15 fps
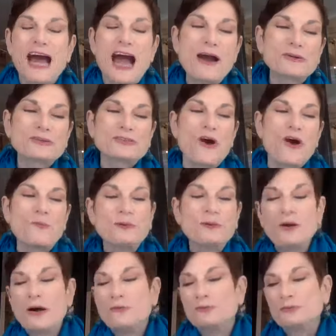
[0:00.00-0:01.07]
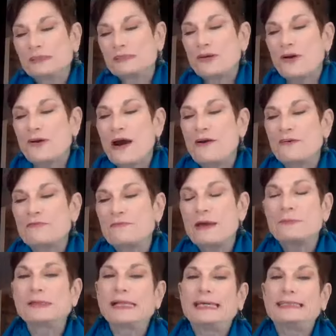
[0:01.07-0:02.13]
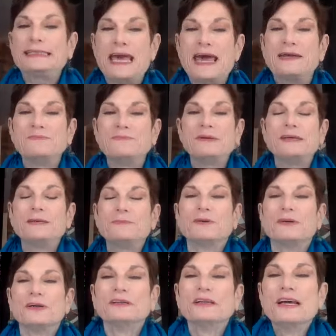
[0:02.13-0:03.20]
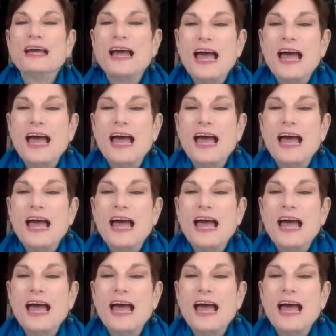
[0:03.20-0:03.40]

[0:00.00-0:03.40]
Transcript: I was hoping, well, we'll start out with maybe like 10 people,